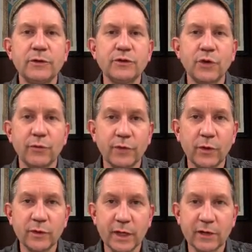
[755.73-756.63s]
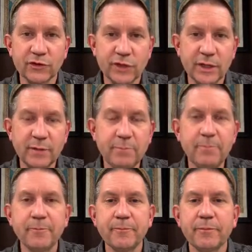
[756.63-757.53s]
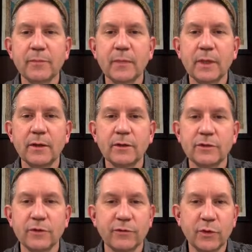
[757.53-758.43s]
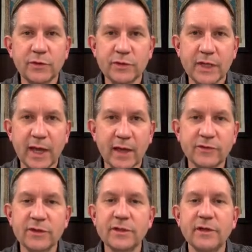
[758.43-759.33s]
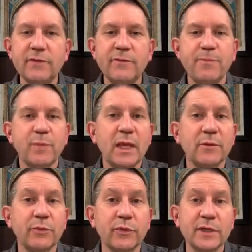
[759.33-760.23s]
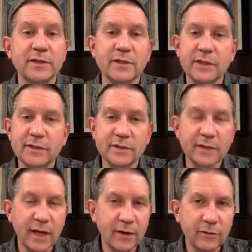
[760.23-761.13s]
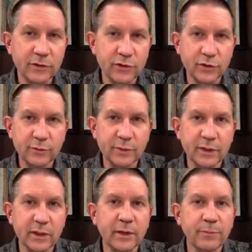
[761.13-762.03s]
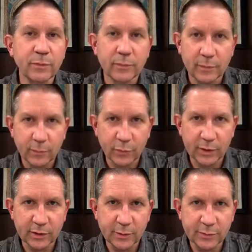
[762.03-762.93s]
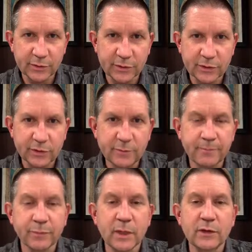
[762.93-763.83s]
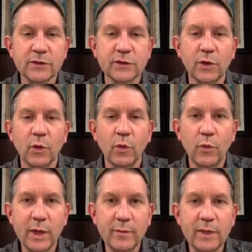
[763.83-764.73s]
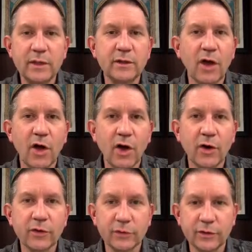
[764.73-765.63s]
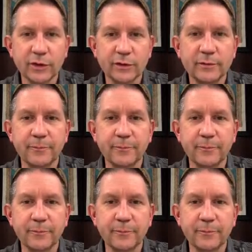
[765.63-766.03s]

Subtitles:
Tovot nashim. Tovot is the adjective. It precedes the noun. This should be predicate position. So women are good.